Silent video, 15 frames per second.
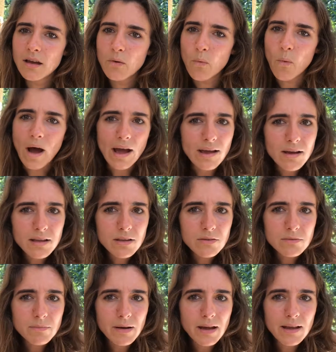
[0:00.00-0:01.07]
why I
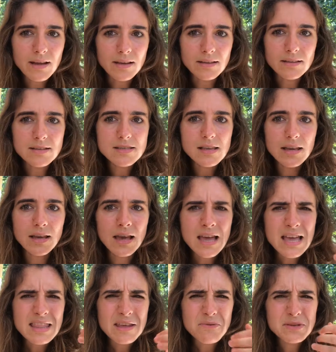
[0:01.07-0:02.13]
don't buy it? It's like
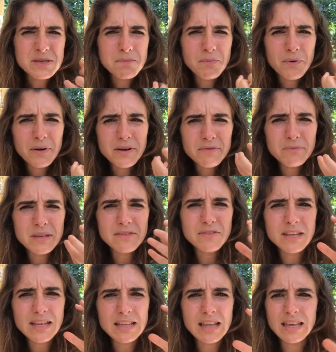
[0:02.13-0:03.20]
there was a part of me
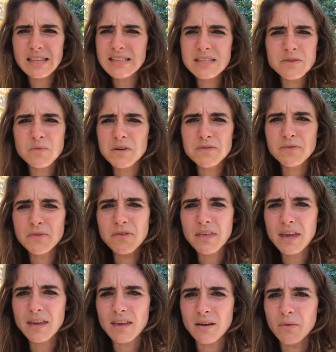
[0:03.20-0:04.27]
feeling like this is wishful
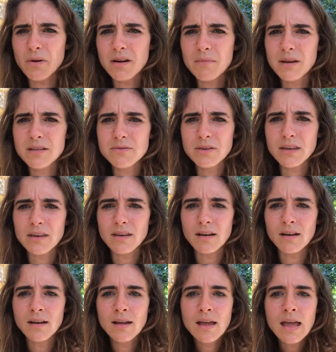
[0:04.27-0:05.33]
thinking. What am I doing
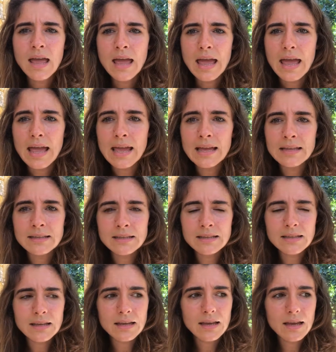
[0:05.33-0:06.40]
here?
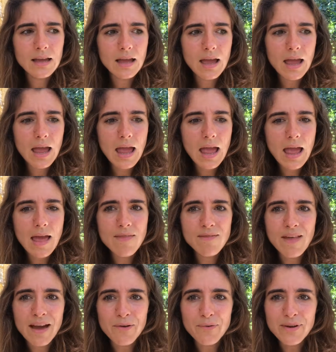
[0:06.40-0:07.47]
And
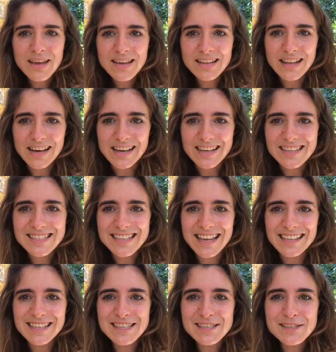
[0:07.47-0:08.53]
I realized
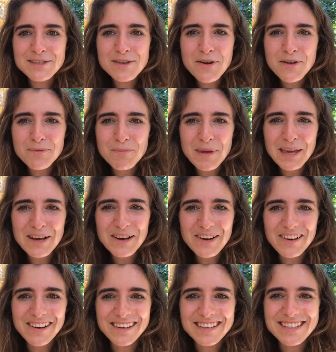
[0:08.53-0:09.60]
that it's not
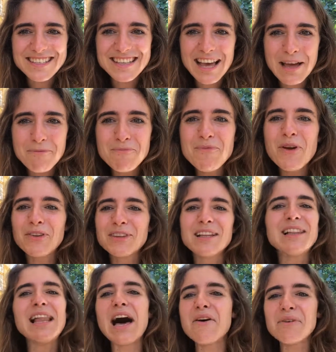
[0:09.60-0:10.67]
because I'm not
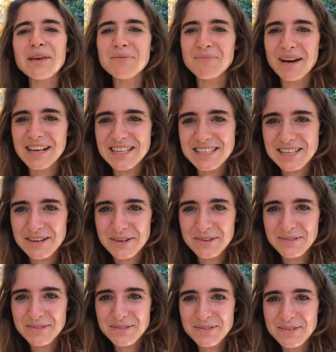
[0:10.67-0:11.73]
allowing
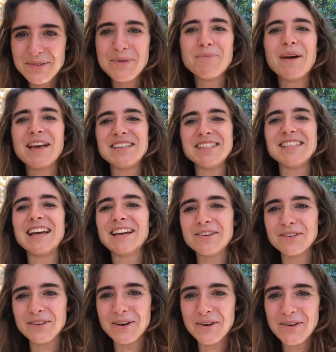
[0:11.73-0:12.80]
myself to imagine I
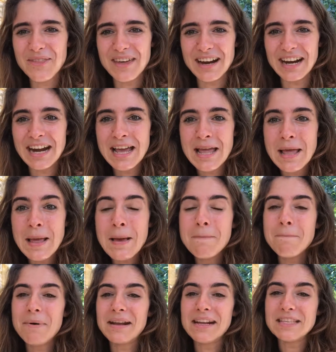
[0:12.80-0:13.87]
could go there,
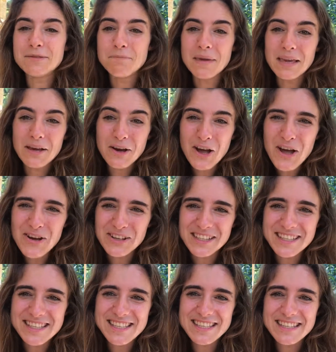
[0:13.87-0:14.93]
but it's
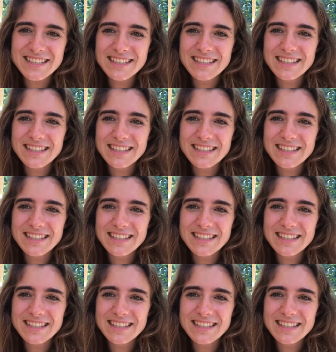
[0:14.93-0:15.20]
because